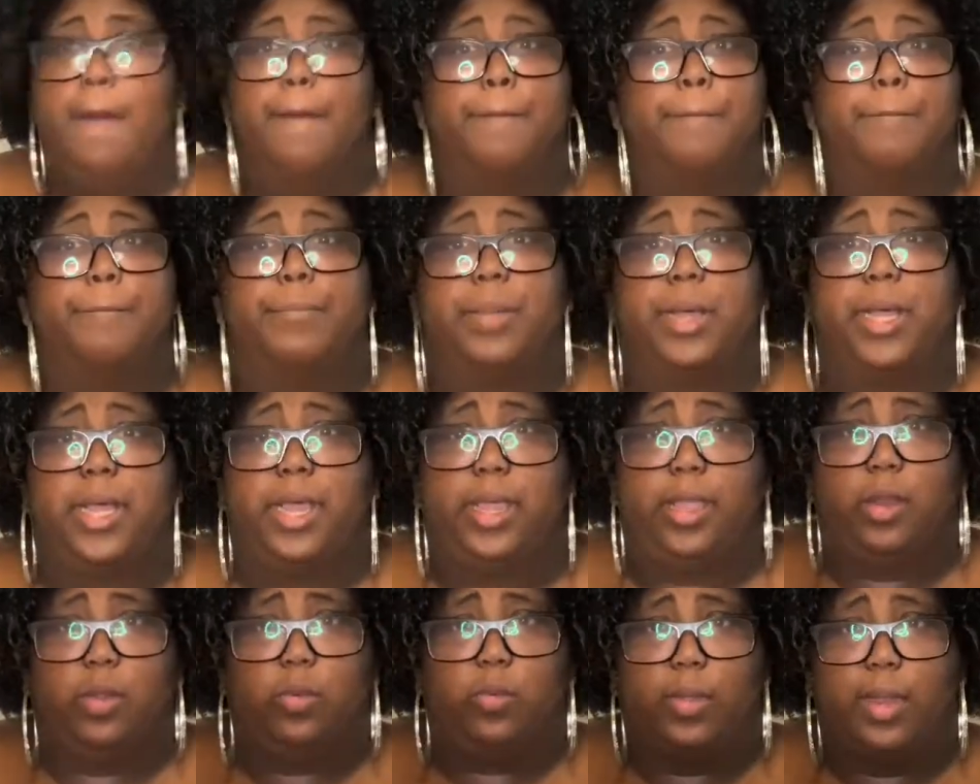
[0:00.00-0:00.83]

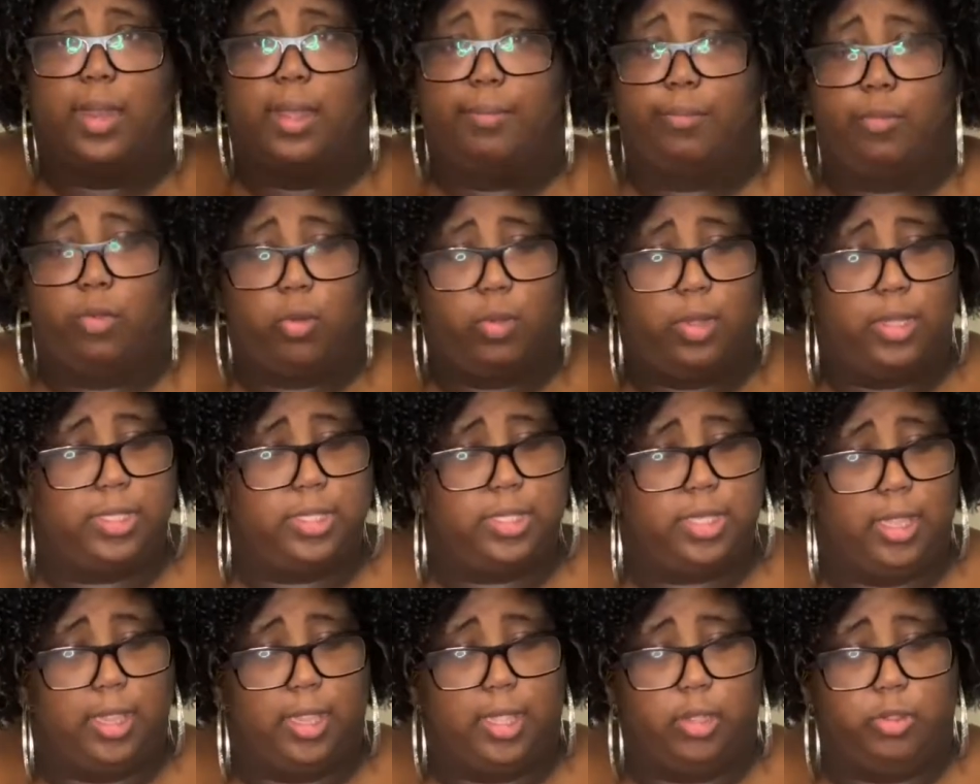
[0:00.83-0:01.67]
But when I'm going
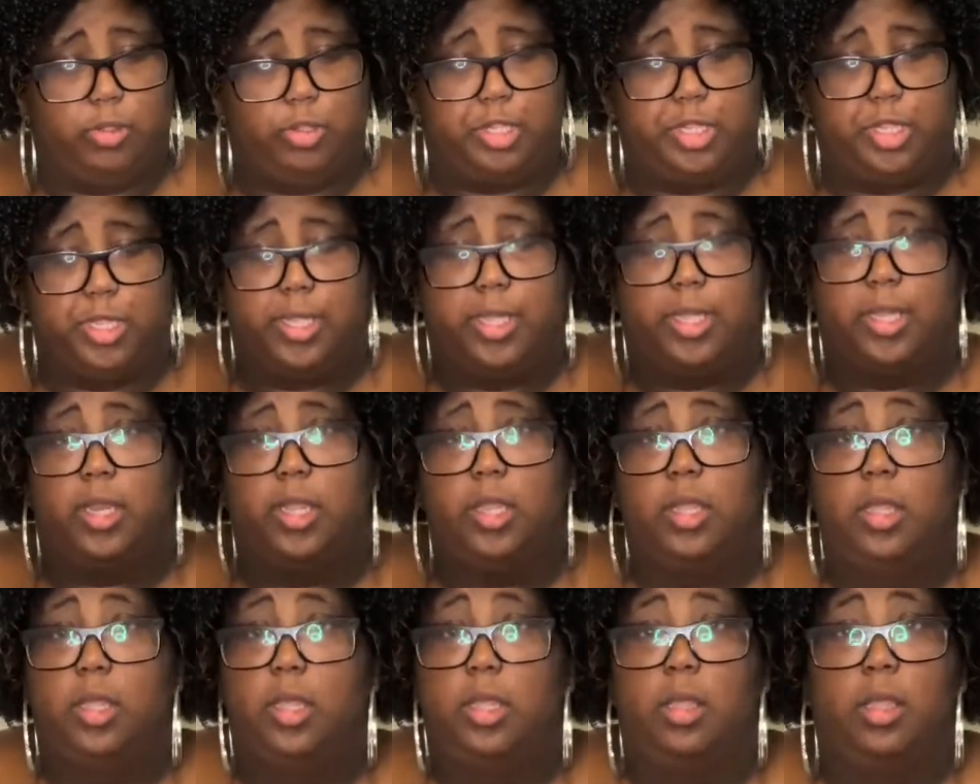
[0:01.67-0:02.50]
to
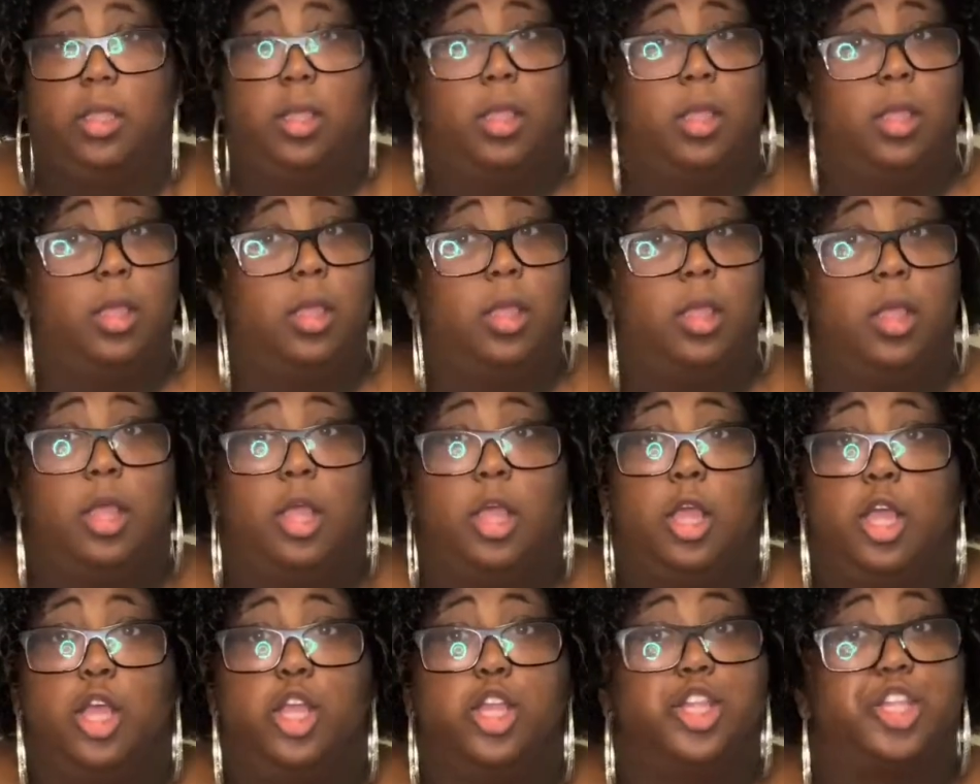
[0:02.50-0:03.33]
lotion,
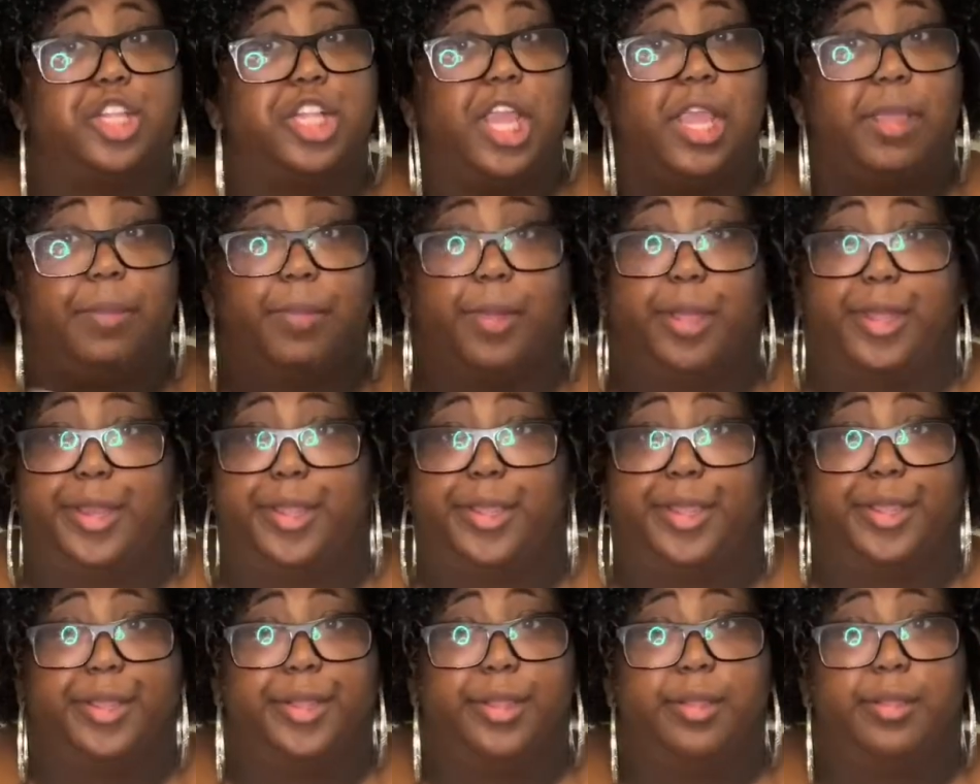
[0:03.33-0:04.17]
shea
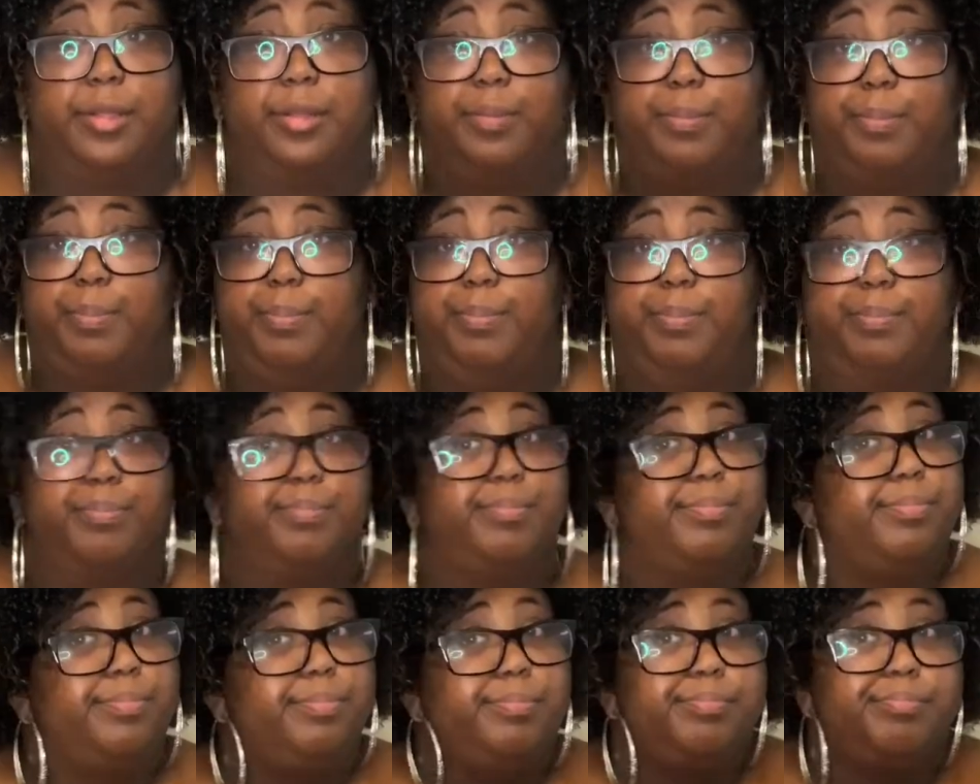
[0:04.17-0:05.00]
butter,
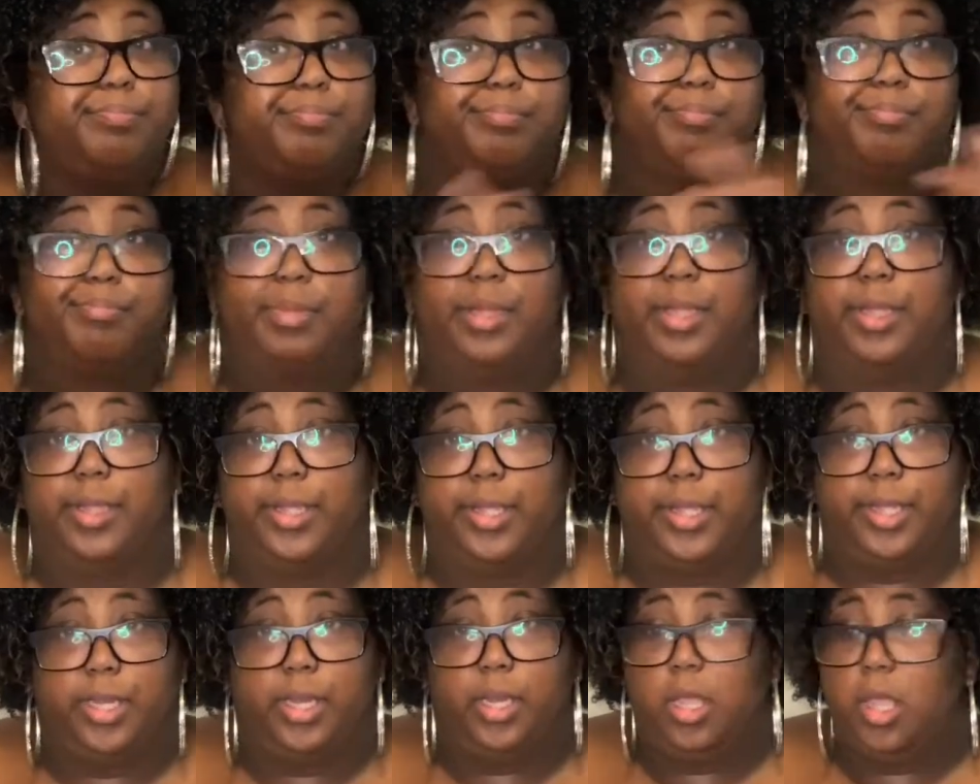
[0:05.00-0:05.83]

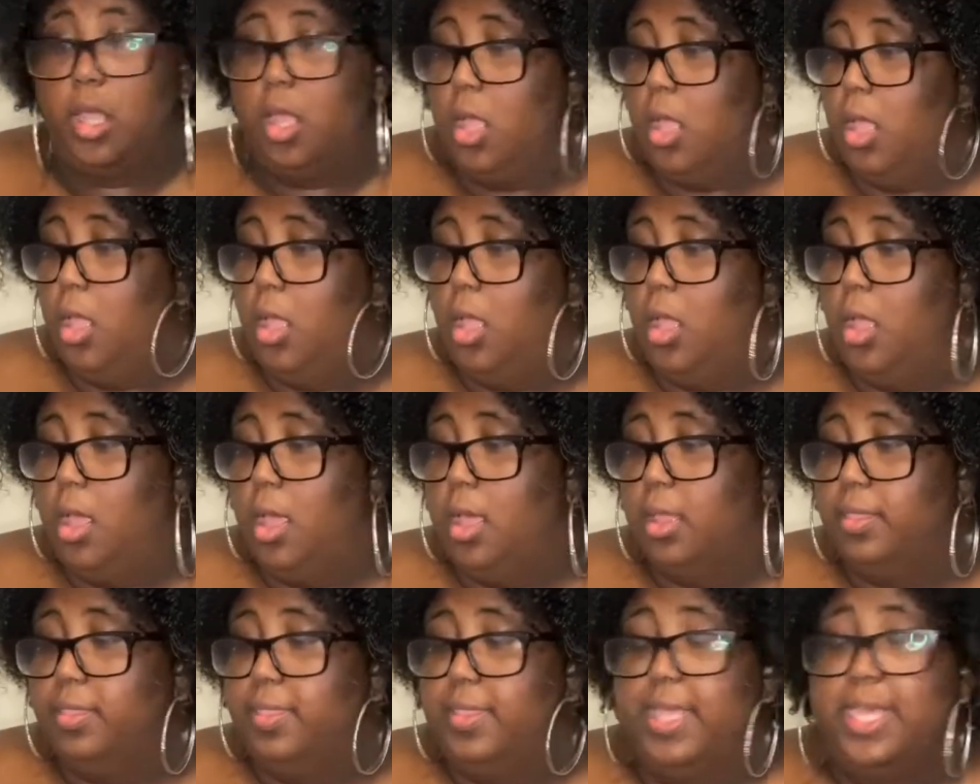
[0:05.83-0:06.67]
period.
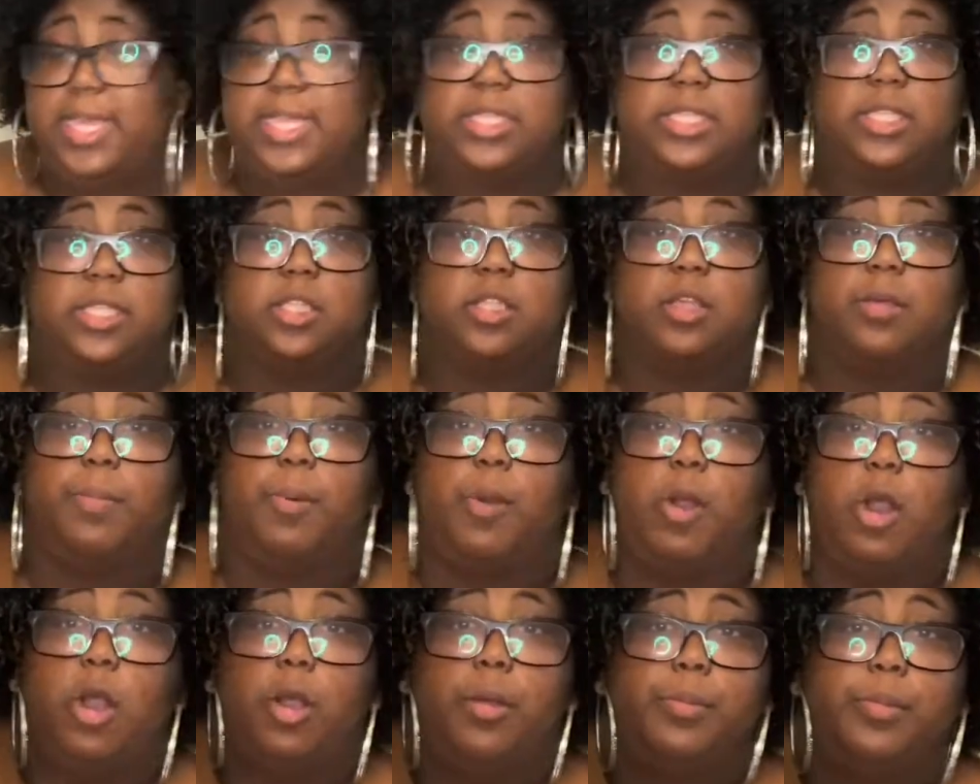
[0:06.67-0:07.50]
This is the
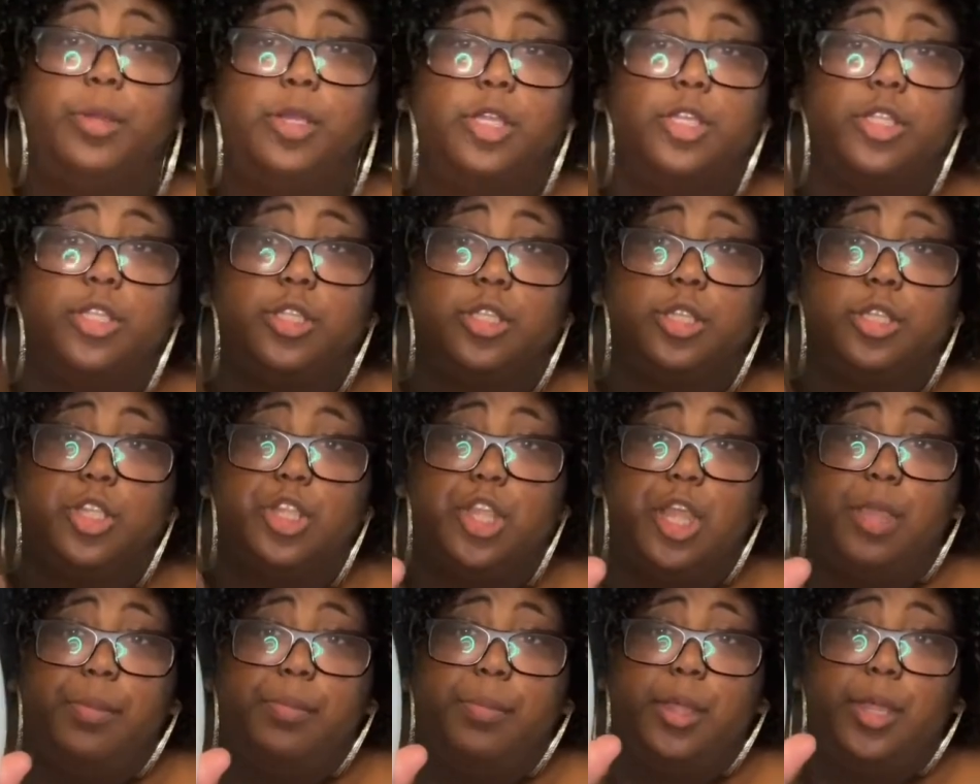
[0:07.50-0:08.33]
Palmer's
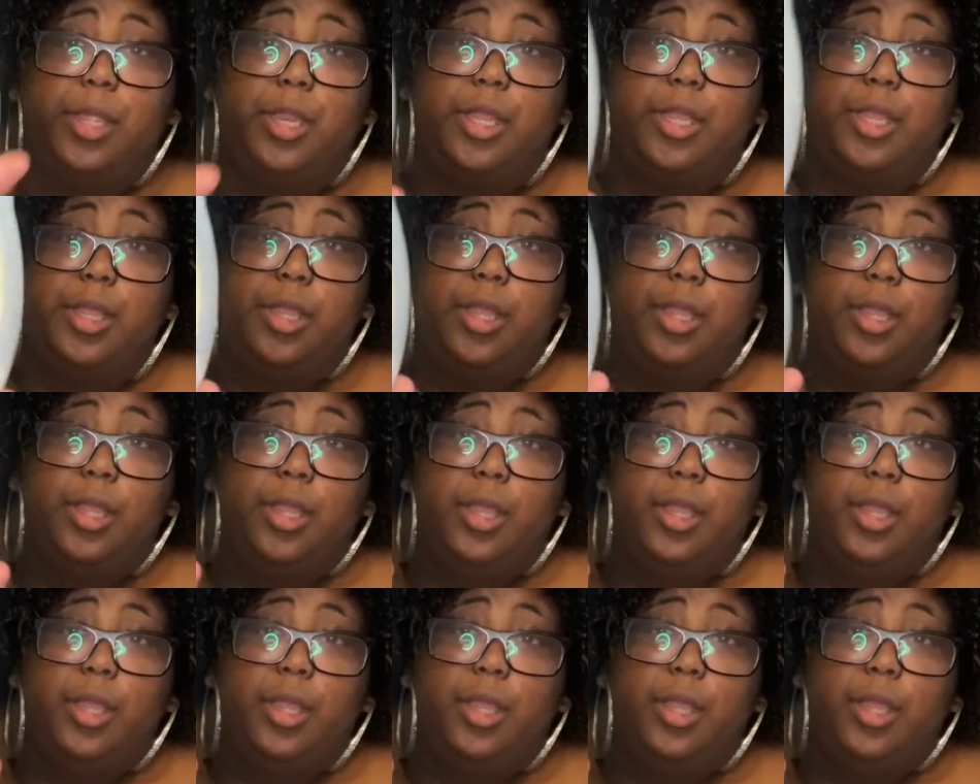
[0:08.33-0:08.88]
shea butter.